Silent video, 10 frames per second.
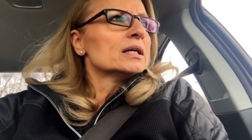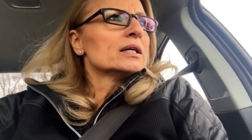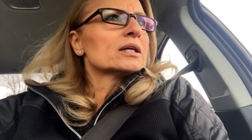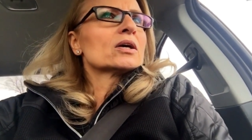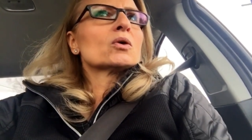
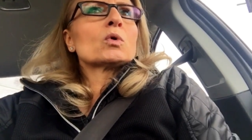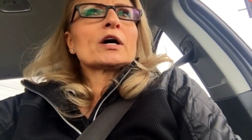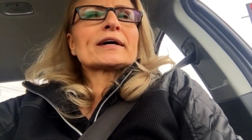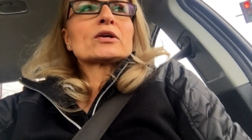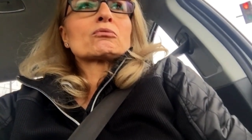you know,
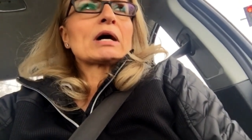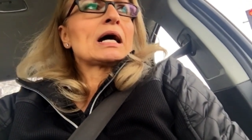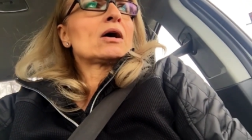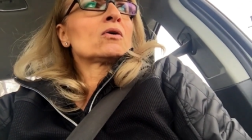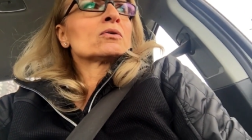walking
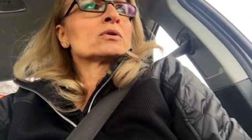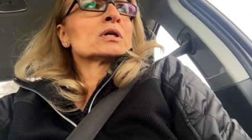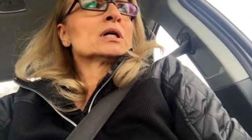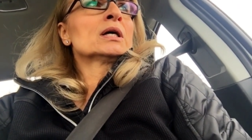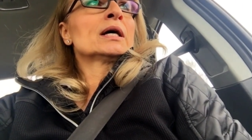around
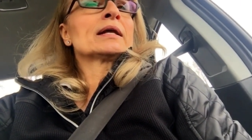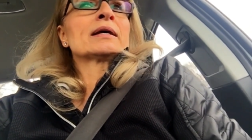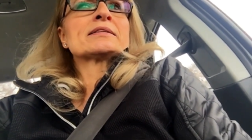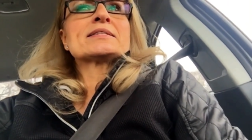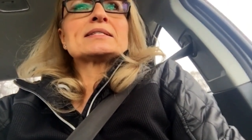and
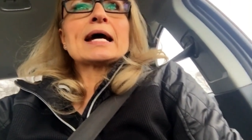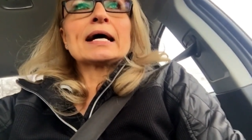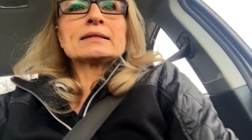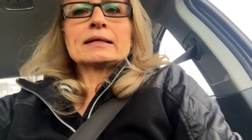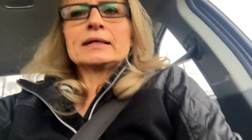then
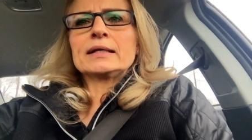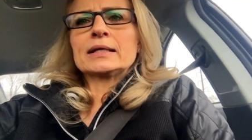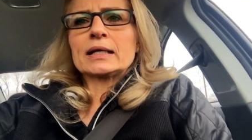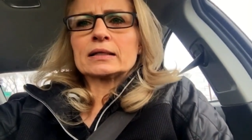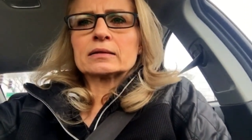
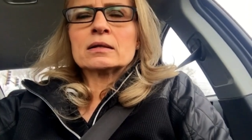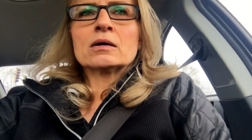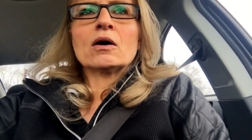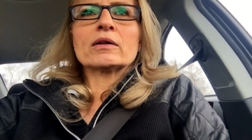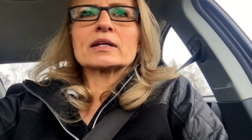standing and
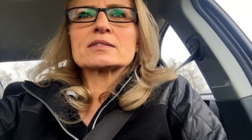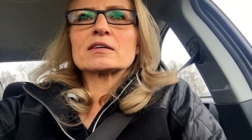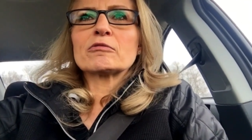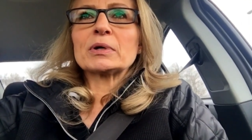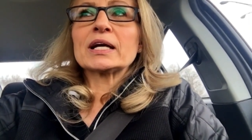all that
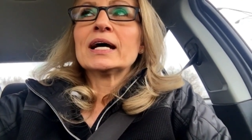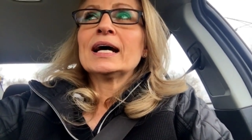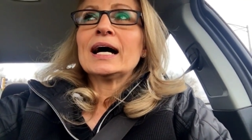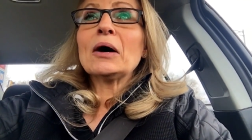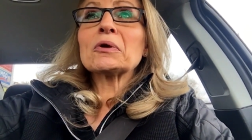stuff. But
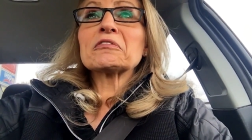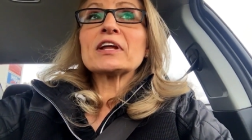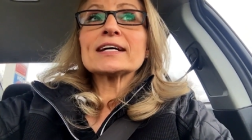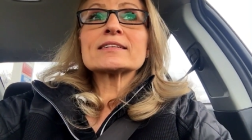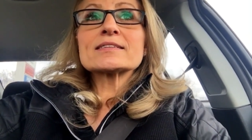I would have
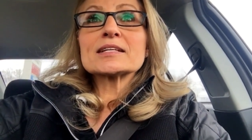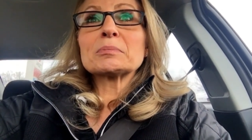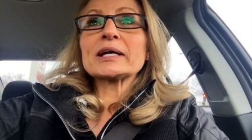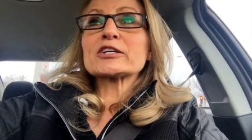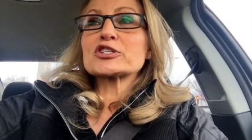liked to see
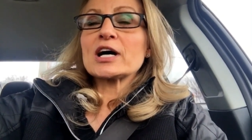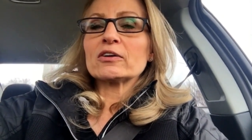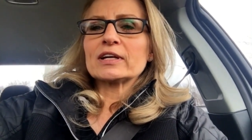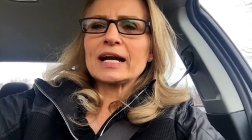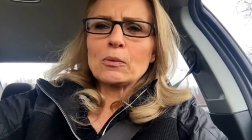Blake
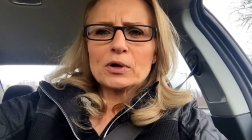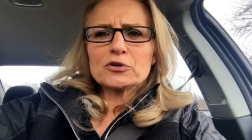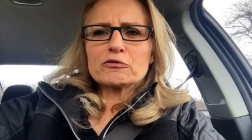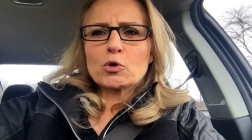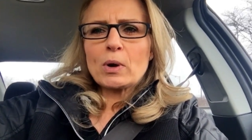Shelton, and I
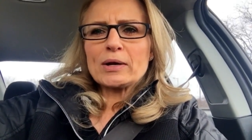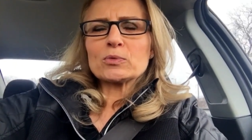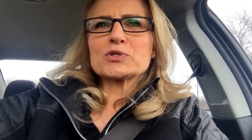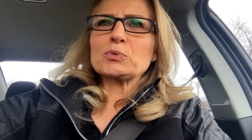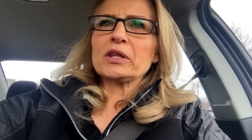wonder if Gwen
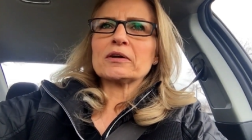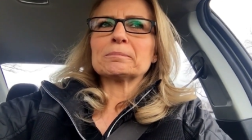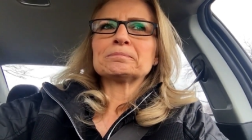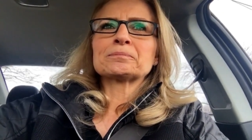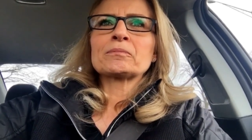was with
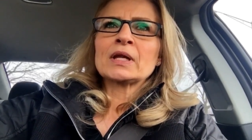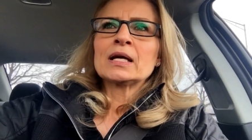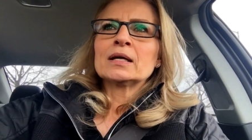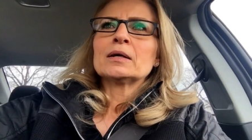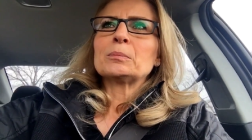him.
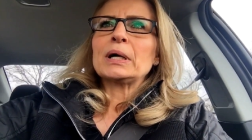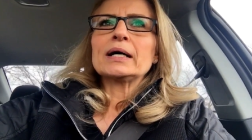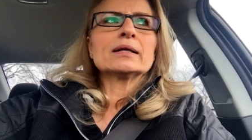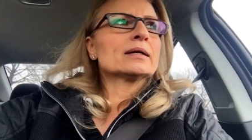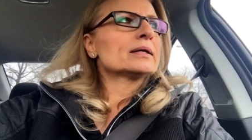But
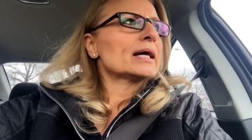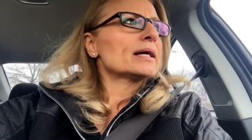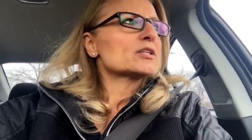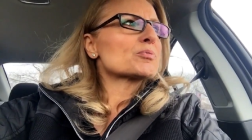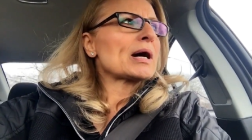yeah,
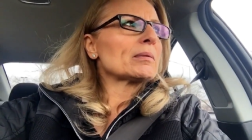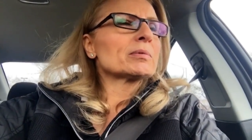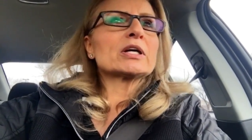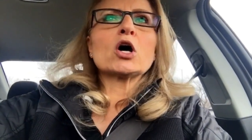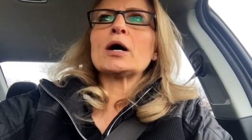he's
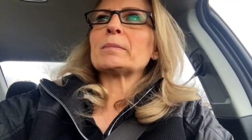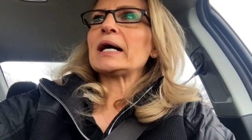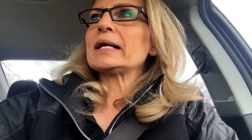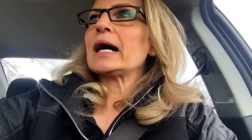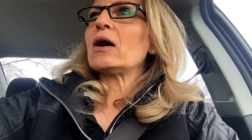probably gone
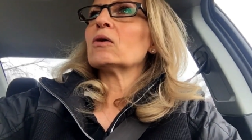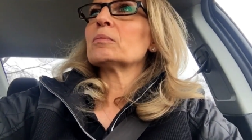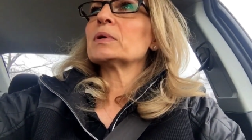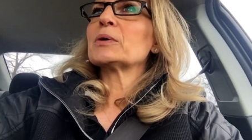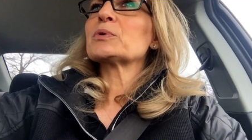by now.
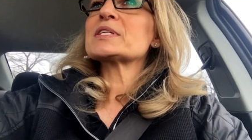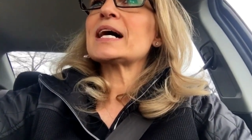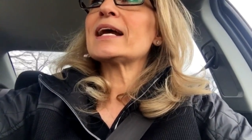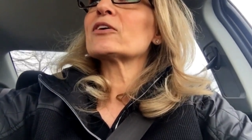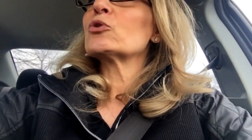But it was
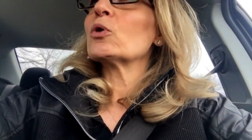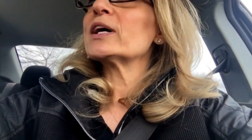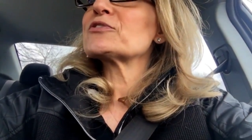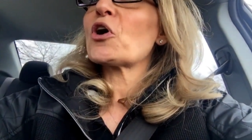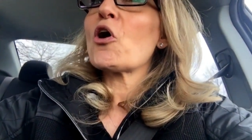kind of cool.
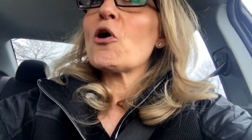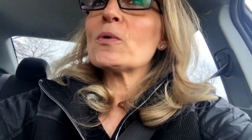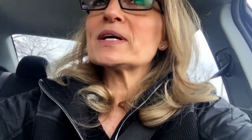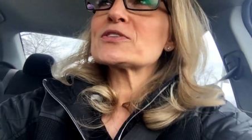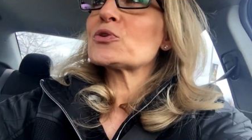It's
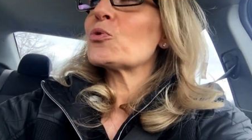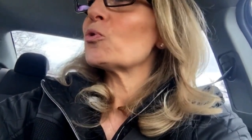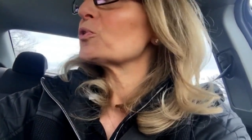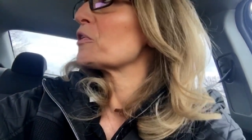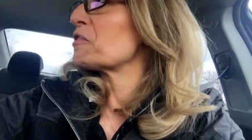always
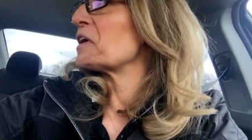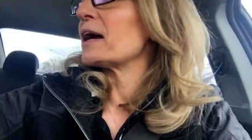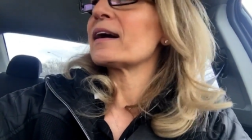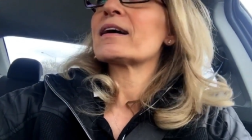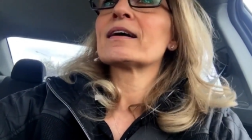cool to
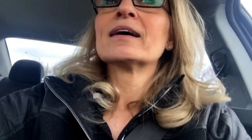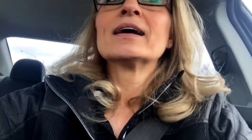think